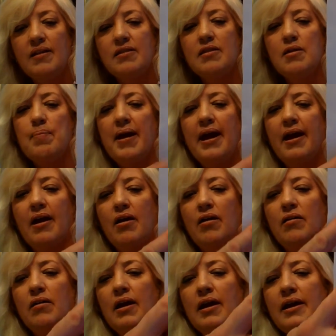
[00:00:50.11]
The
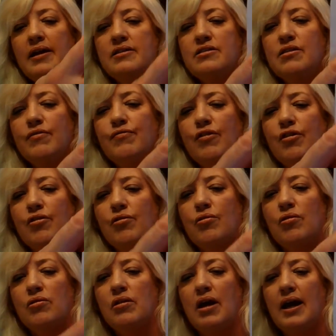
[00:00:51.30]
pale is the
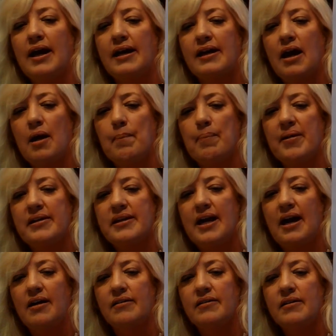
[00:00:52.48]
vertical line up and
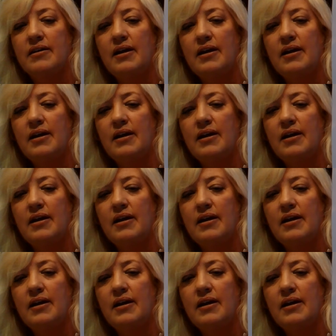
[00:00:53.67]
down,